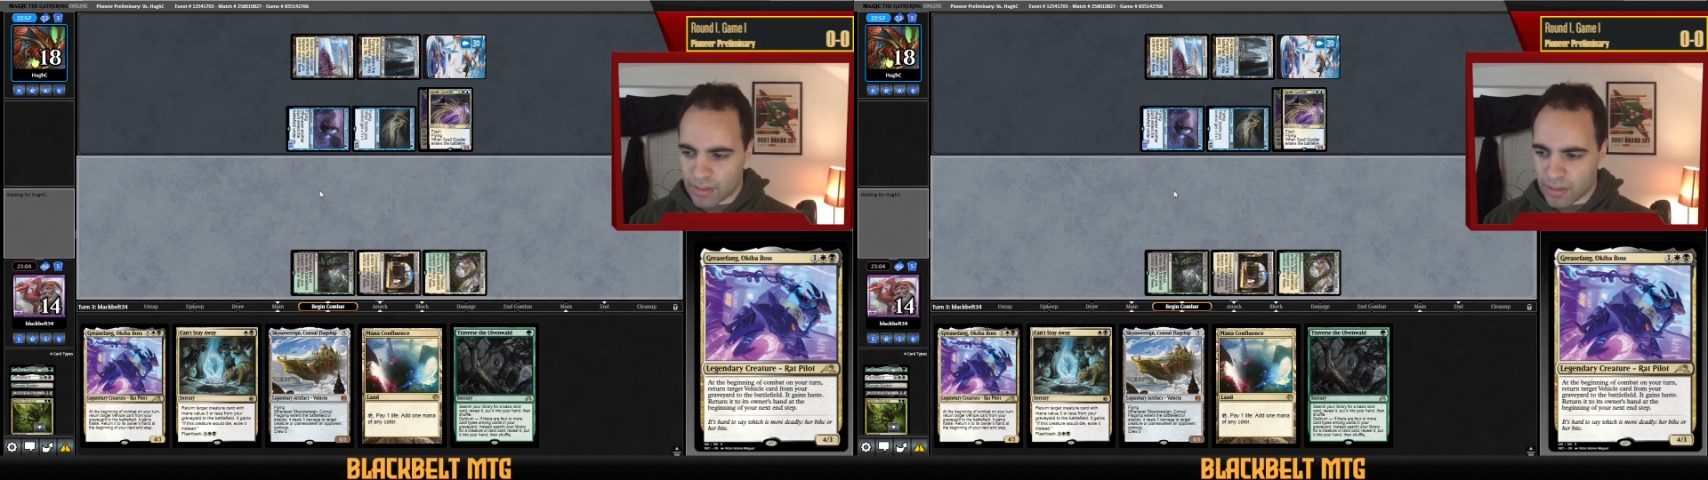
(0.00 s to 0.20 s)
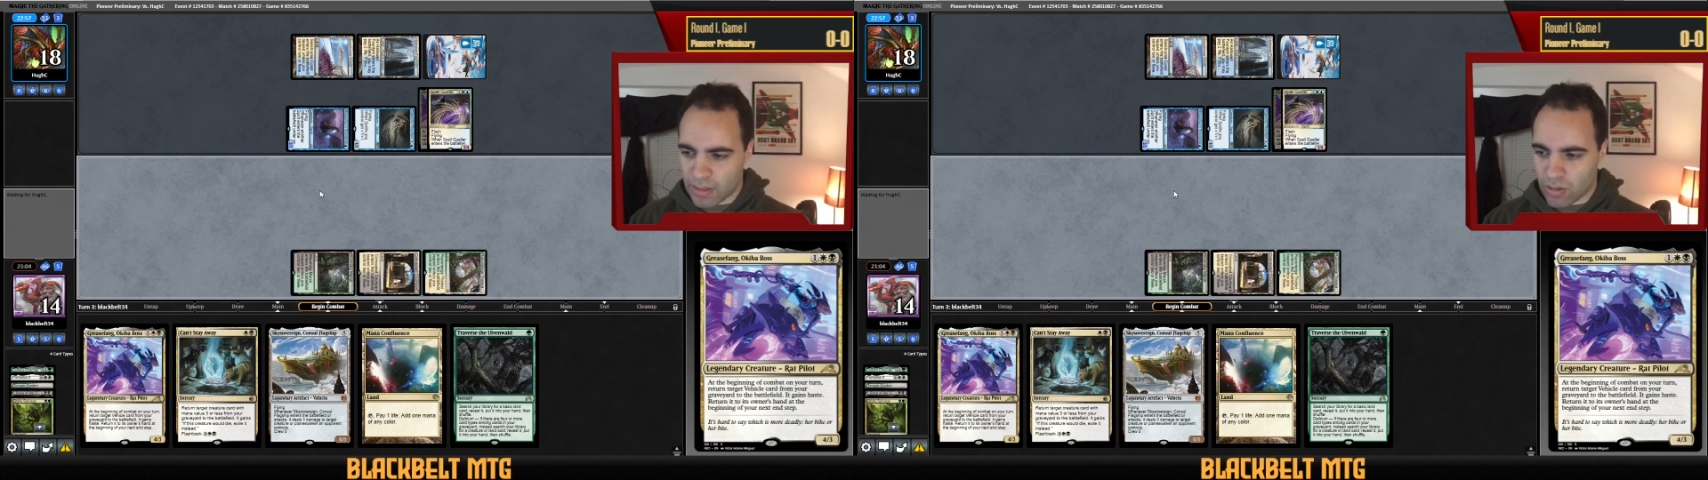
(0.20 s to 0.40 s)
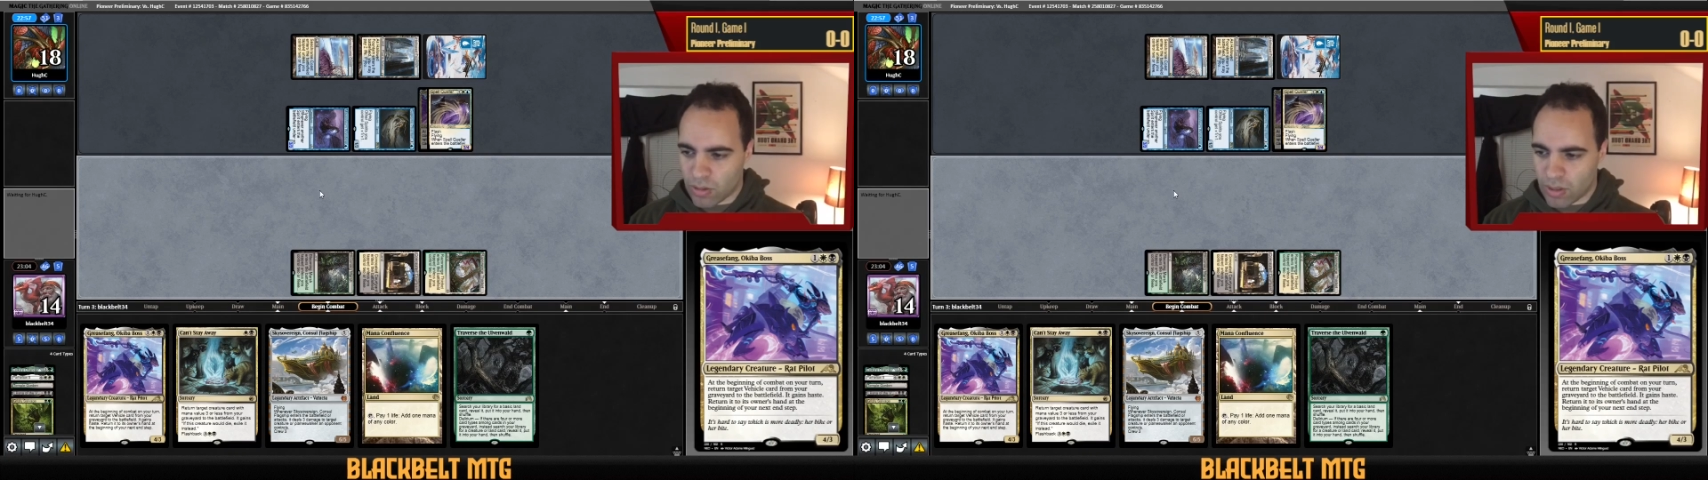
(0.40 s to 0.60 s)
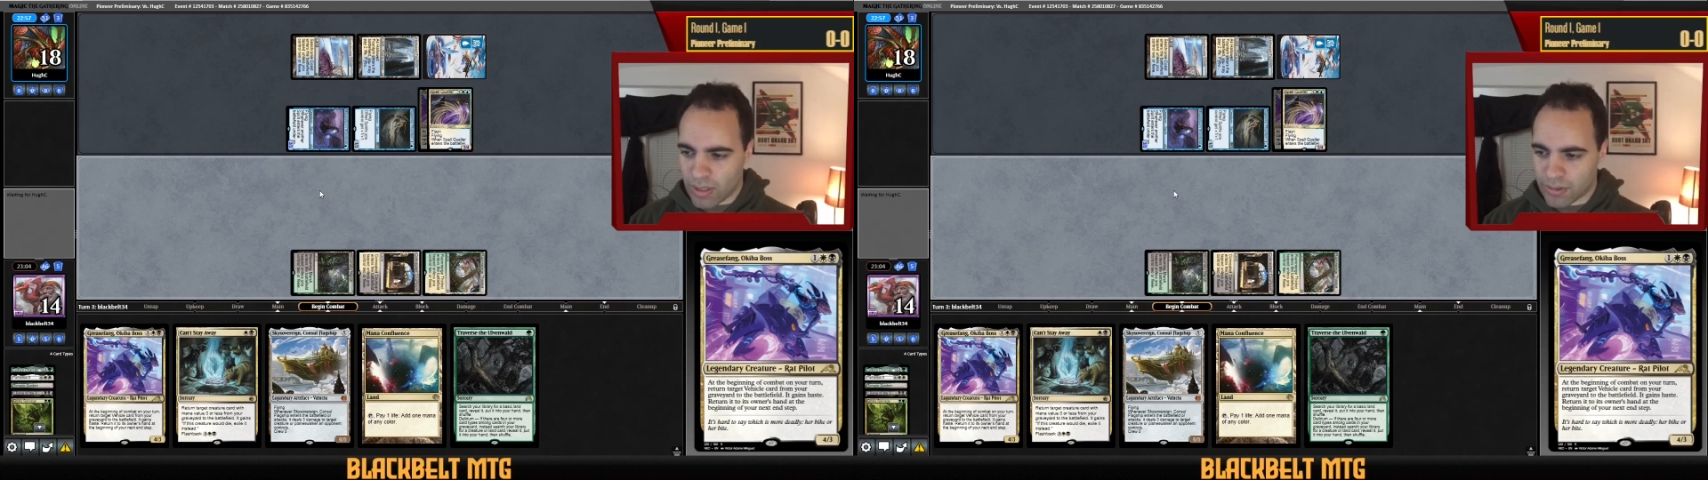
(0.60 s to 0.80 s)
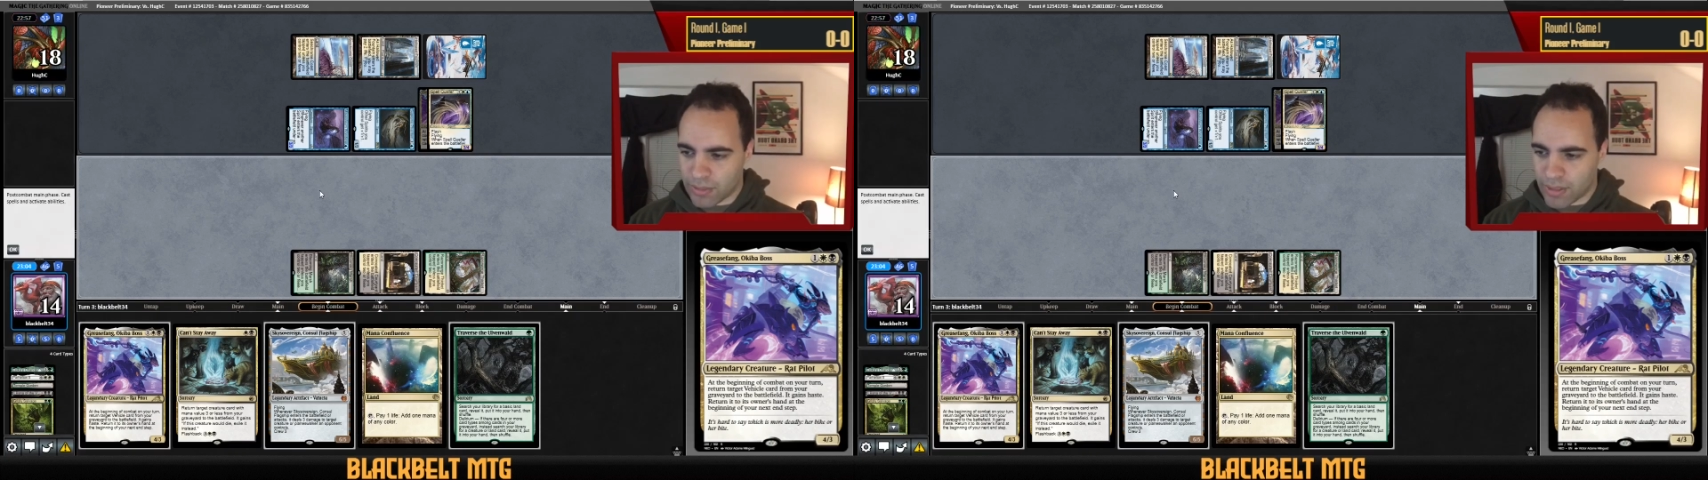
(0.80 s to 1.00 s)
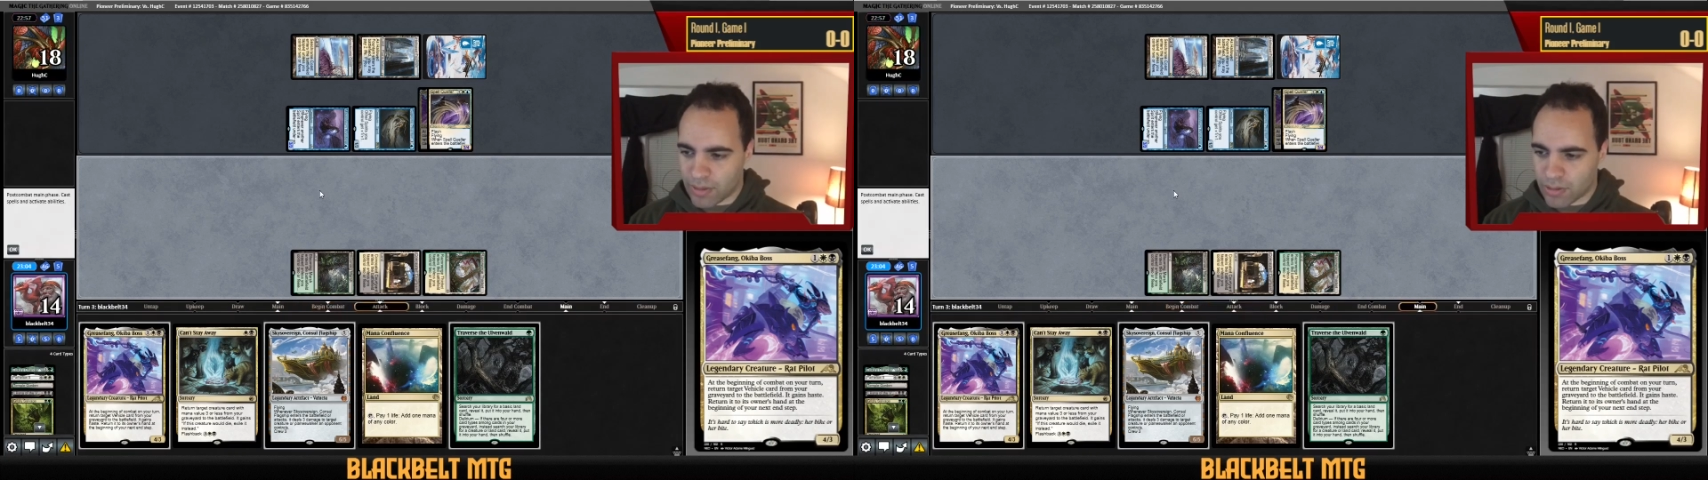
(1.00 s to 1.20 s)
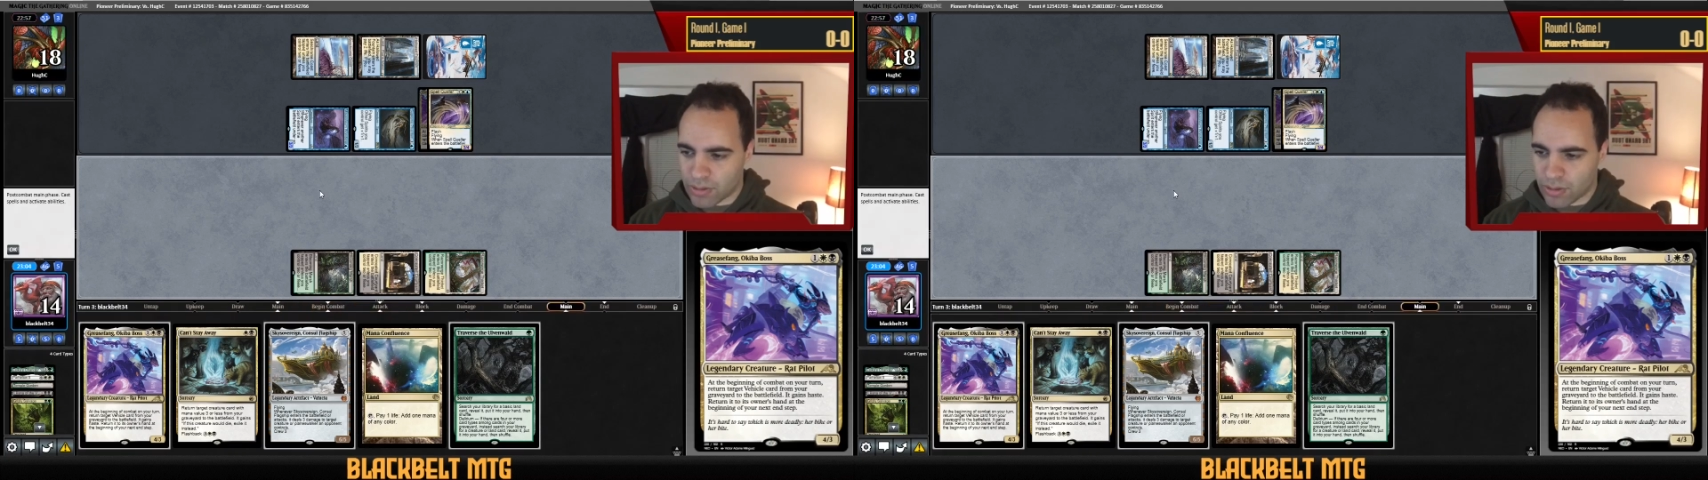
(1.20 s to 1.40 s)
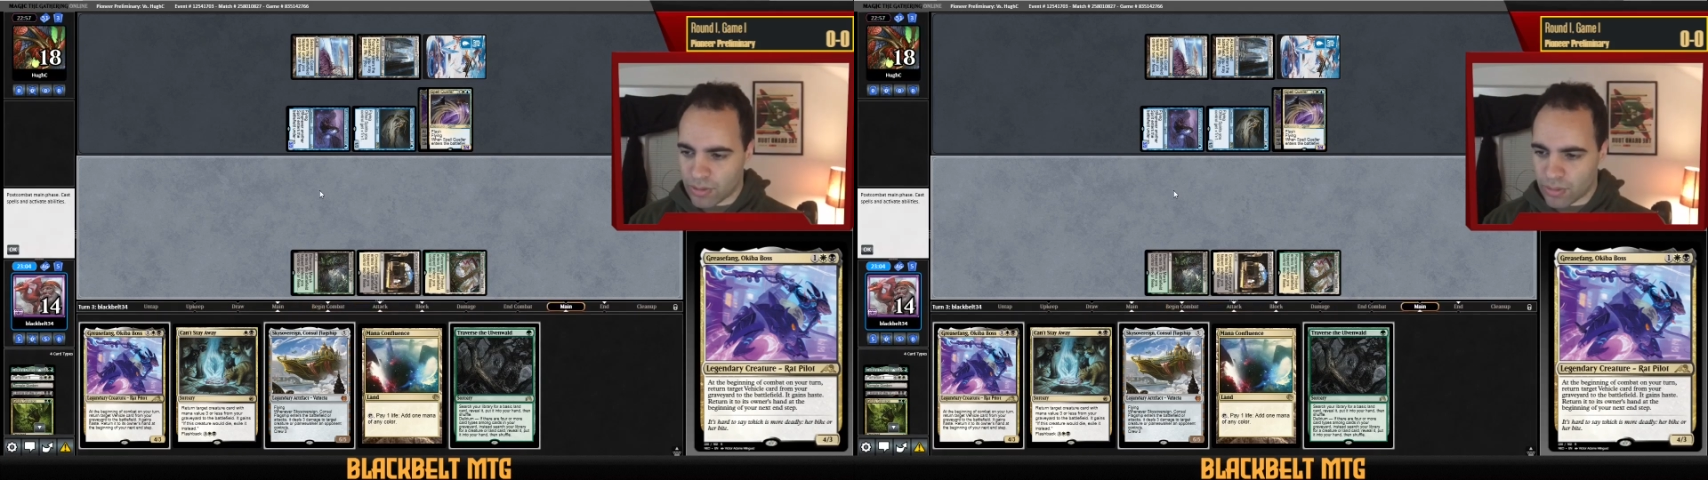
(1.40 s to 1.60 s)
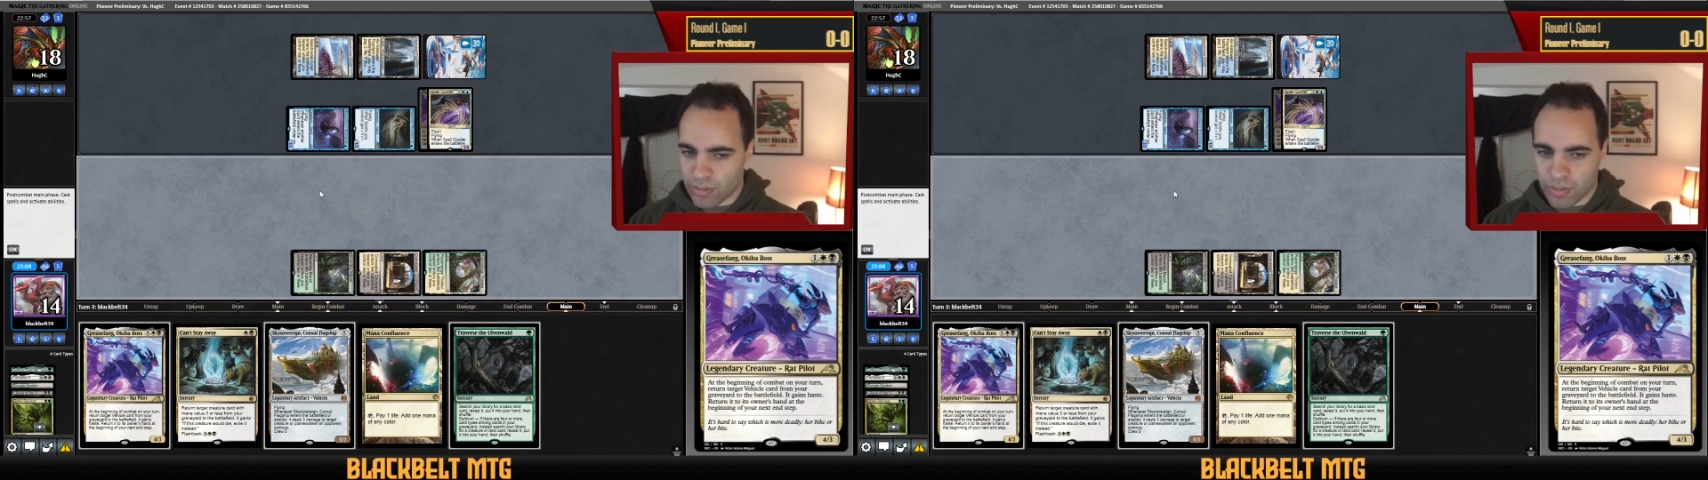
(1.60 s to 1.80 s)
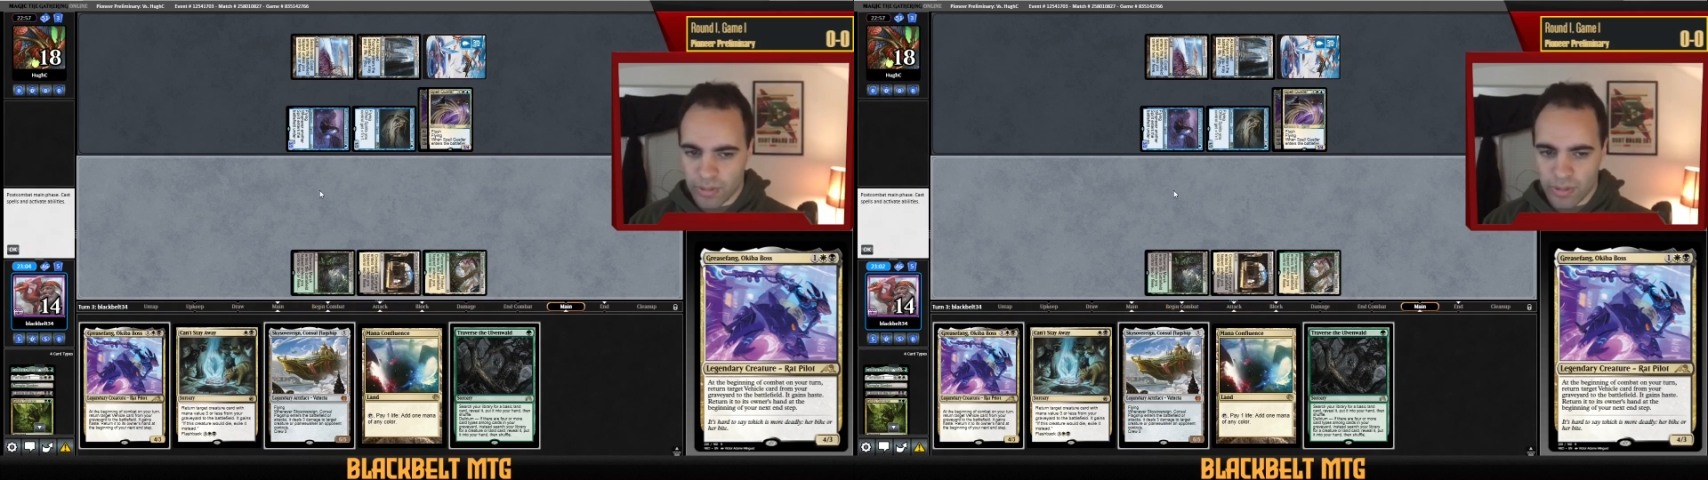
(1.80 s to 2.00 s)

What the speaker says: Oh, actually, we could also.